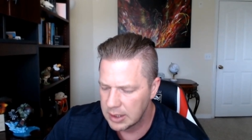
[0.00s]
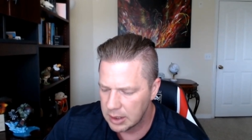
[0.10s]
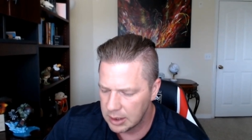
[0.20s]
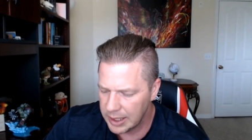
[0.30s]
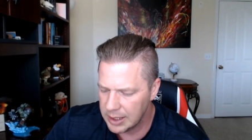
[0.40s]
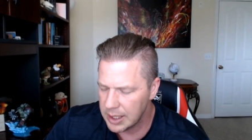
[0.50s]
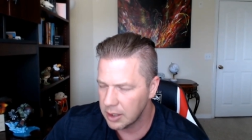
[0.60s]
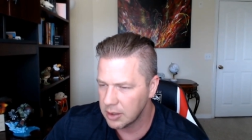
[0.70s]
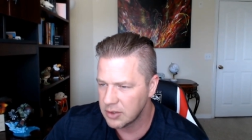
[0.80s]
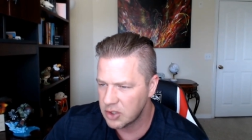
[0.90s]
laying
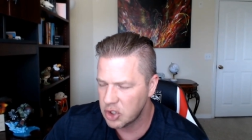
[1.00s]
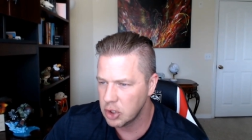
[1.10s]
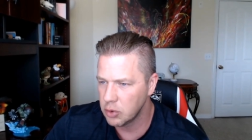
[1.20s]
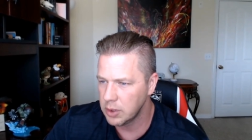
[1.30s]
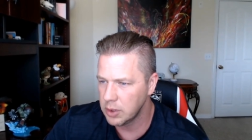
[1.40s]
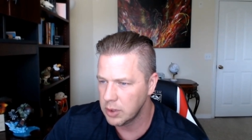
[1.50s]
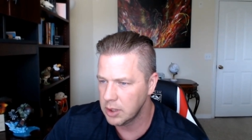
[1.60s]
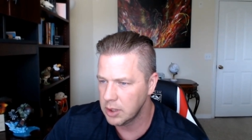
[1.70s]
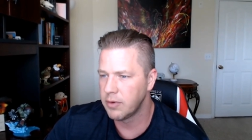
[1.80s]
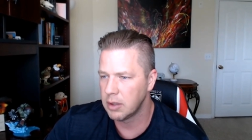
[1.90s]
down and stewing
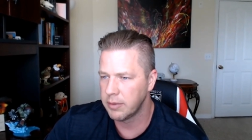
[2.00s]
over